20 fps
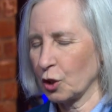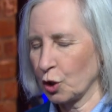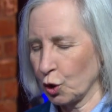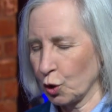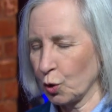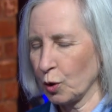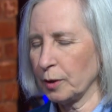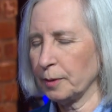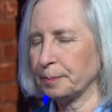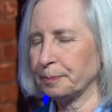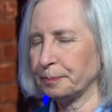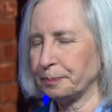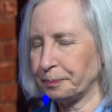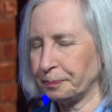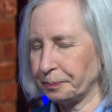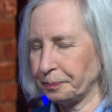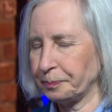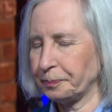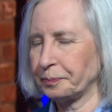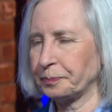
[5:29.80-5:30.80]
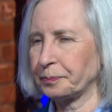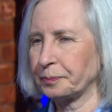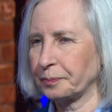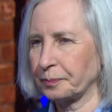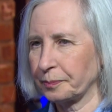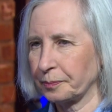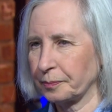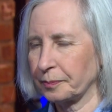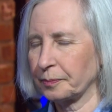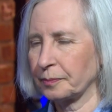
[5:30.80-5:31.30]
is one of the prosecutors, obviously,
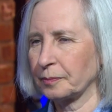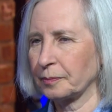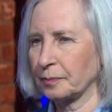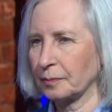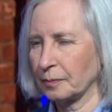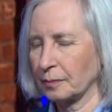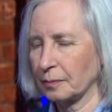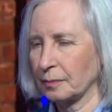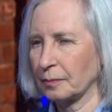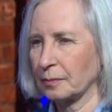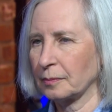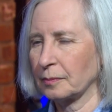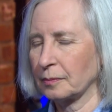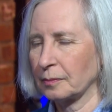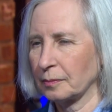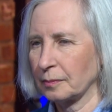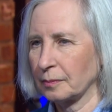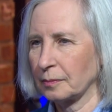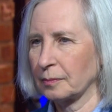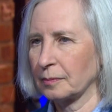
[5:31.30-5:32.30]
Suffolk County, who